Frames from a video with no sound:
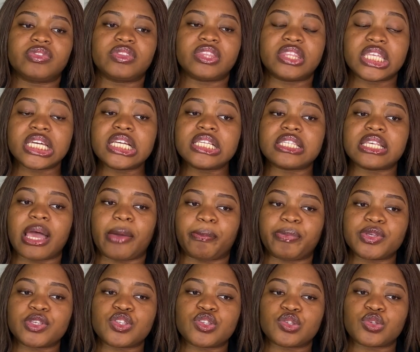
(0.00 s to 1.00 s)
This
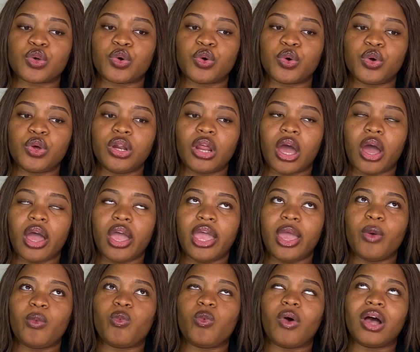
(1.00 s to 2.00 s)
episode,
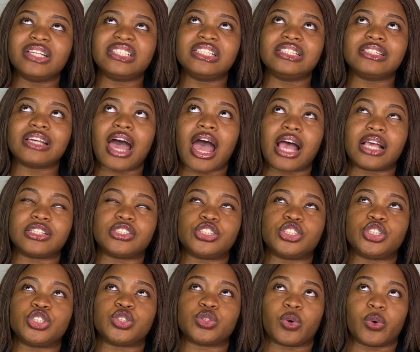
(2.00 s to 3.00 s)
it wasn't as
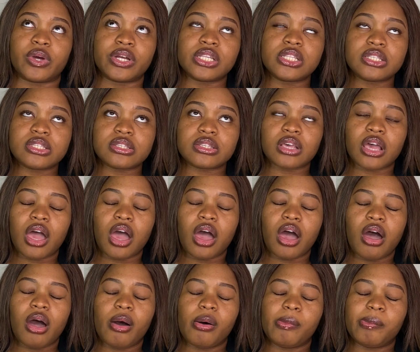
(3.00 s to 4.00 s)
short,
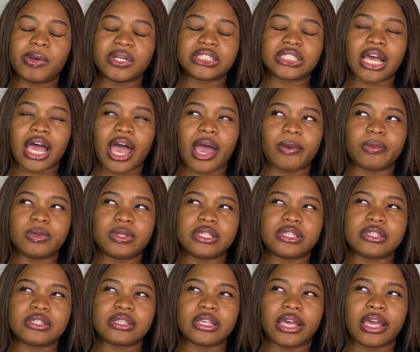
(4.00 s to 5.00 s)
but I would
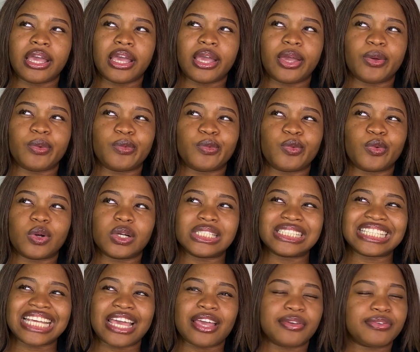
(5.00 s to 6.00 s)
say it was
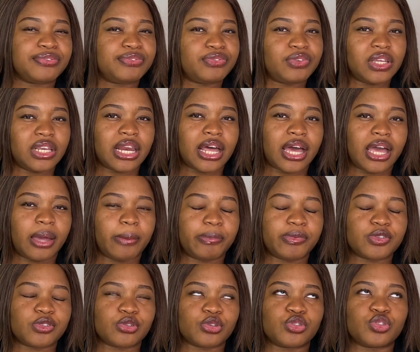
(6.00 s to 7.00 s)
a filler
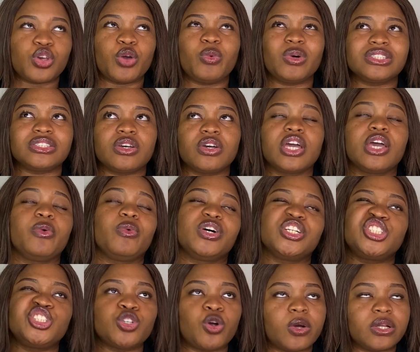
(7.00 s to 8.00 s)
episode. So it was
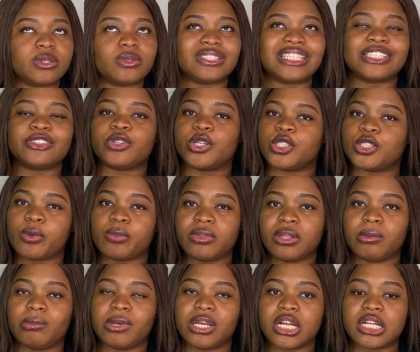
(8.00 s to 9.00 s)
short. It was like 20
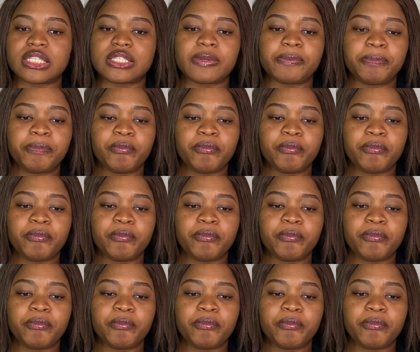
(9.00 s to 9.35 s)
something minutes,